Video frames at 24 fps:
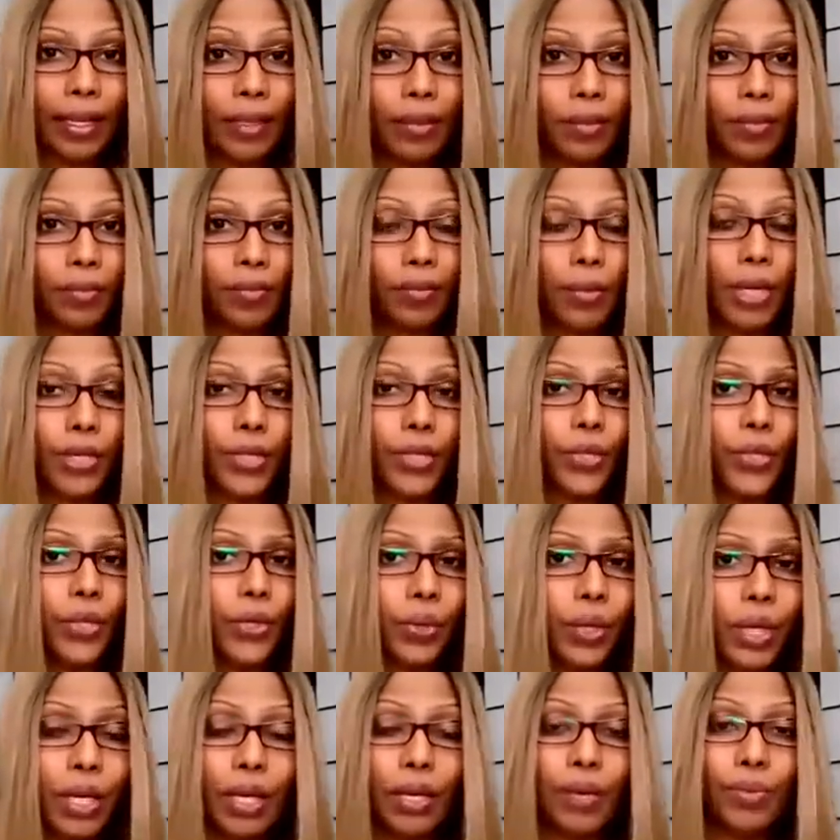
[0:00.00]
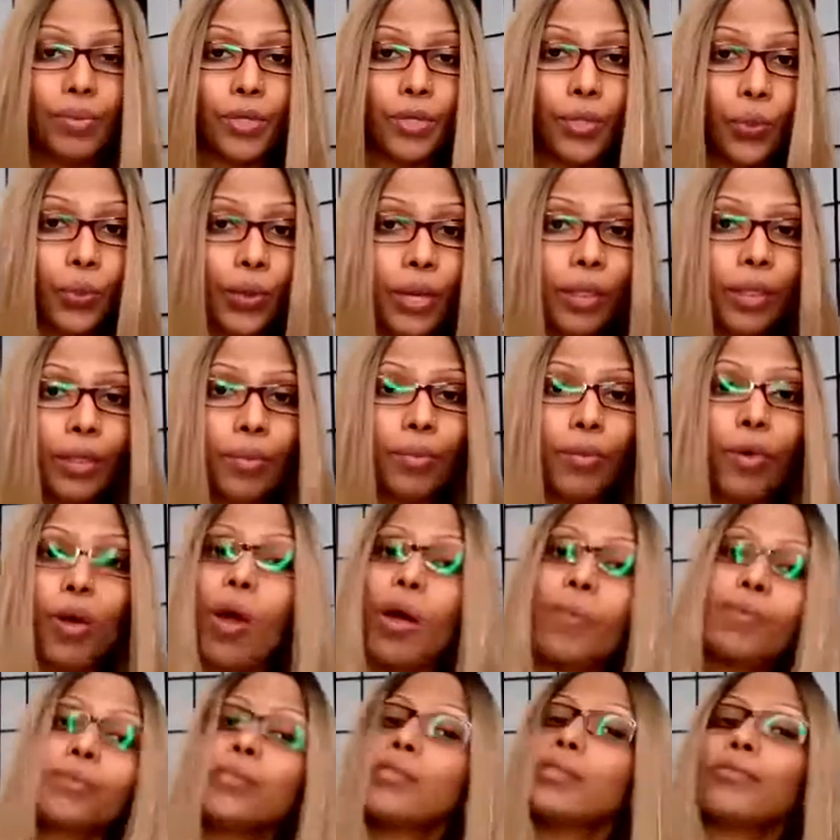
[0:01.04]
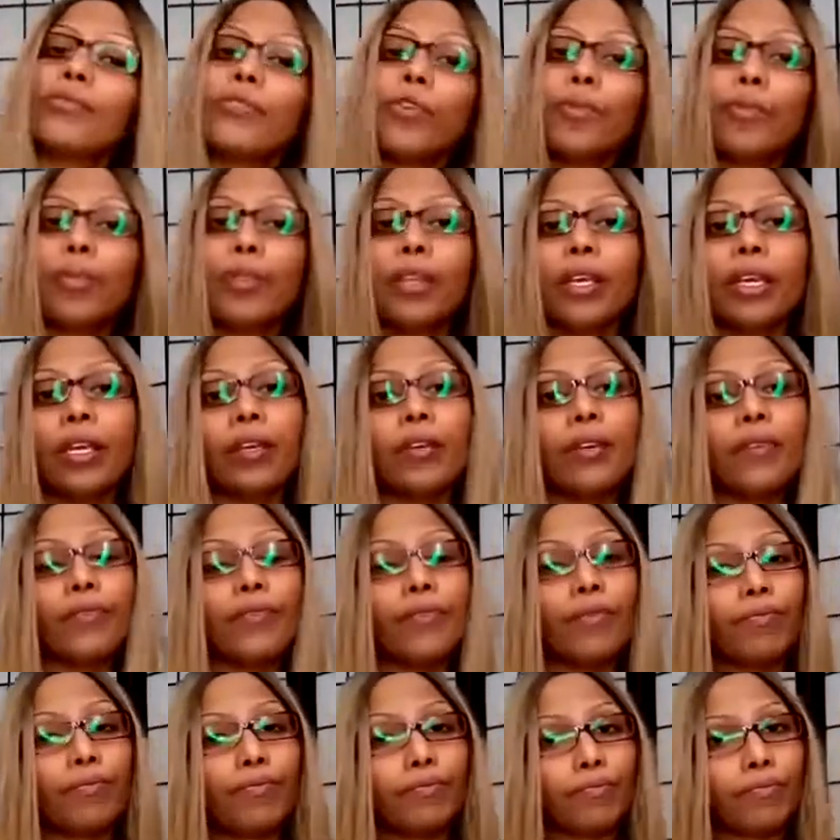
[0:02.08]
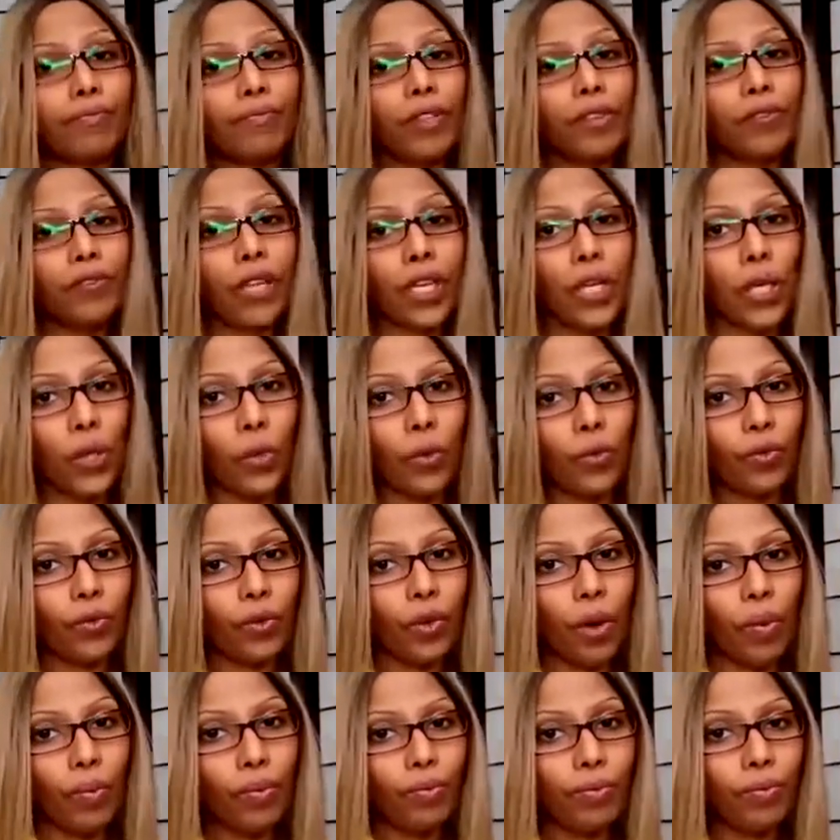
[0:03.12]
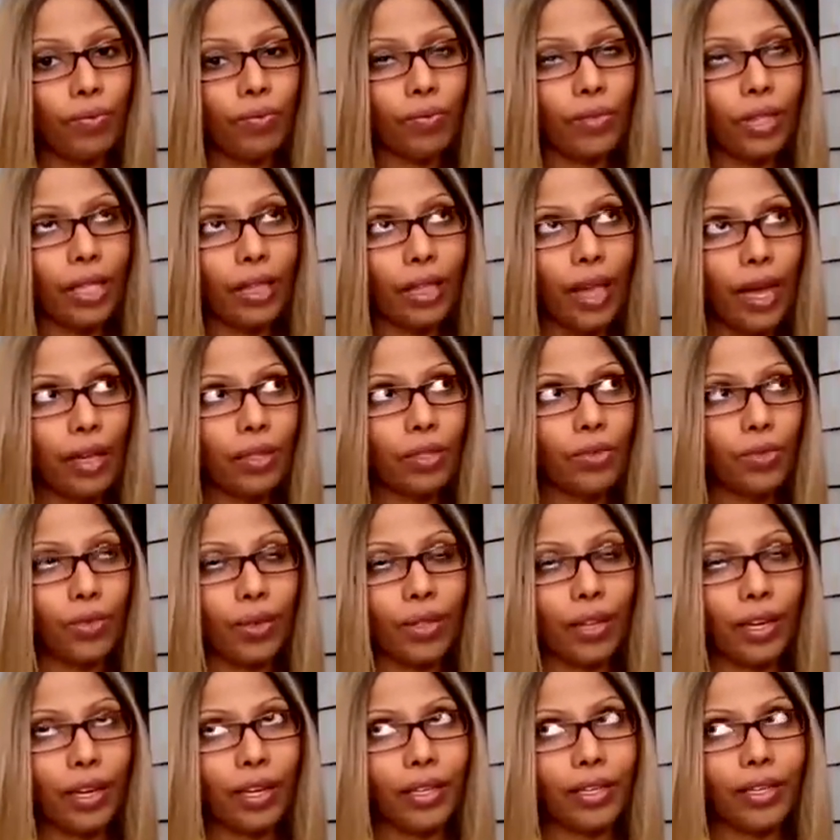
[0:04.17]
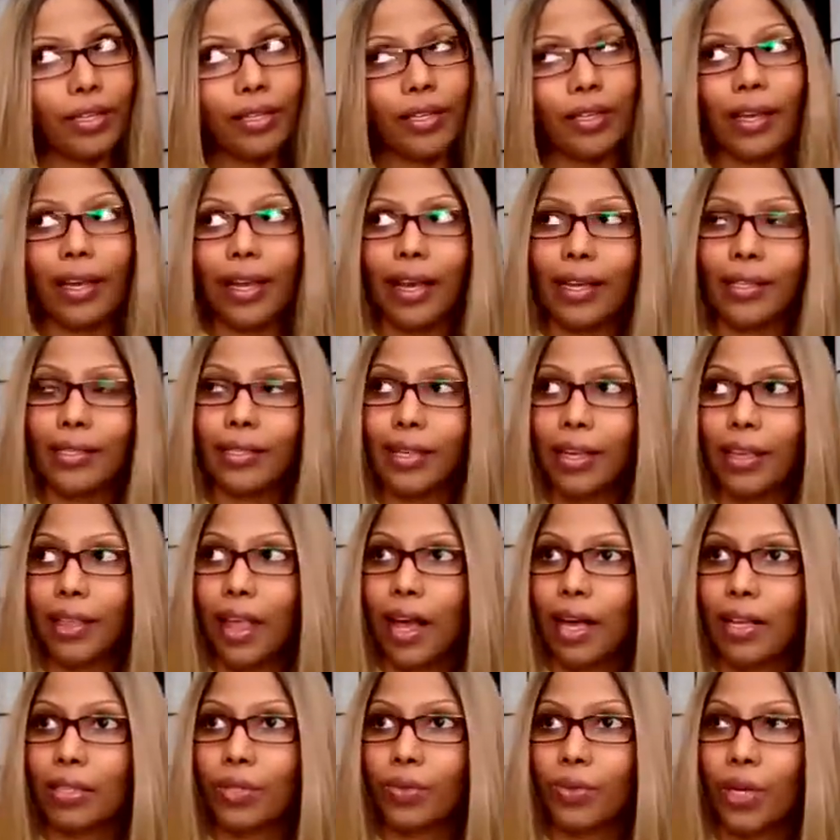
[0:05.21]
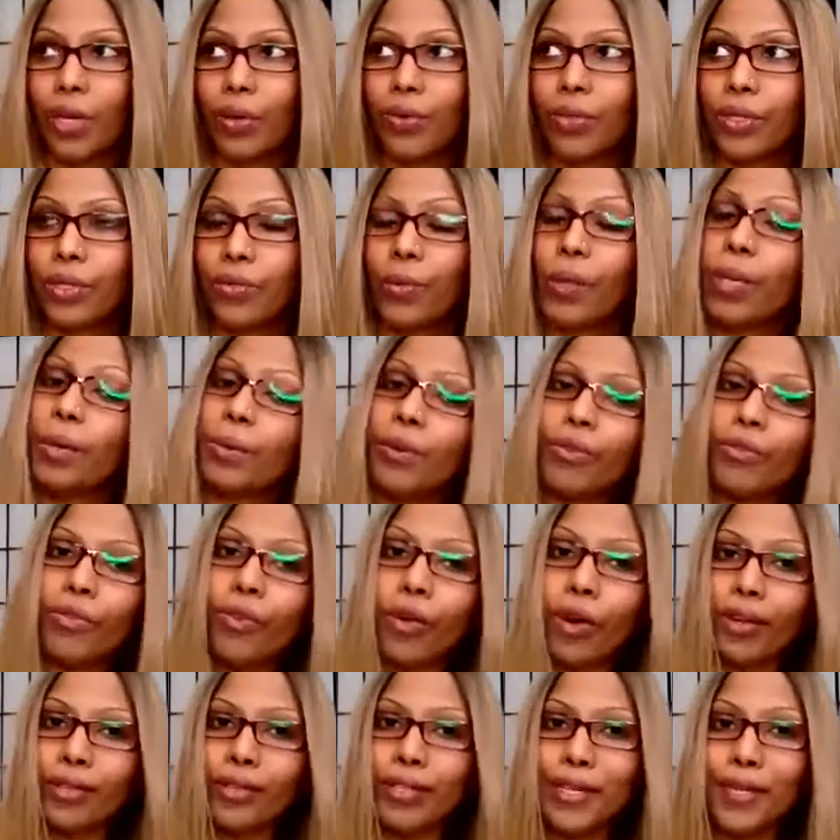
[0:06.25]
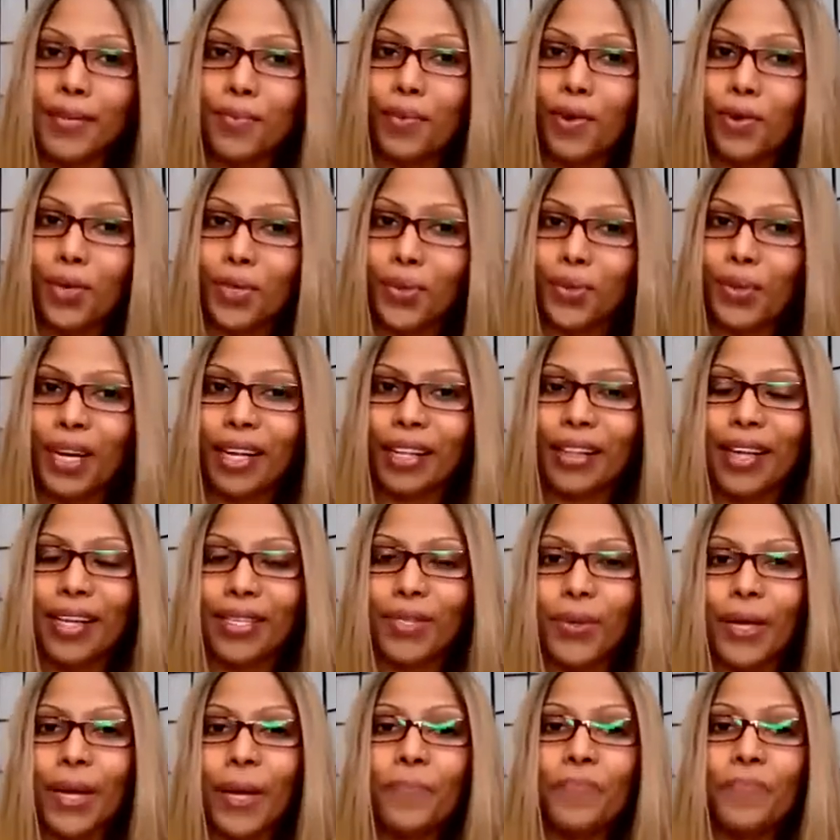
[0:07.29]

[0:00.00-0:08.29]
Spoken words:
Make sure you keep doing the prompts from the video from the last one that I didn't. I can't say last week, it was the week before because I didn't post one on last week.